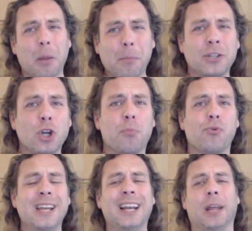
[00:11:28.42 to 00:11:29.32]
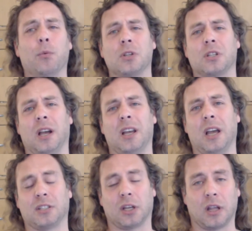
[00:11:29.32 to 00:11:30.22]
my job really was uh,
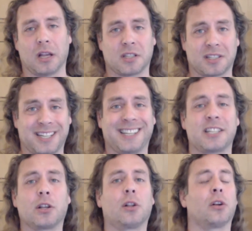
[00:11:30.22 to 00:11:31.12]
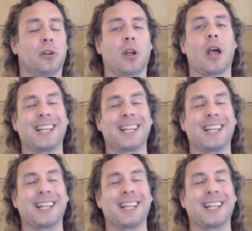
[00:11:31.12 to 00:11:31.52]
as a as a statistical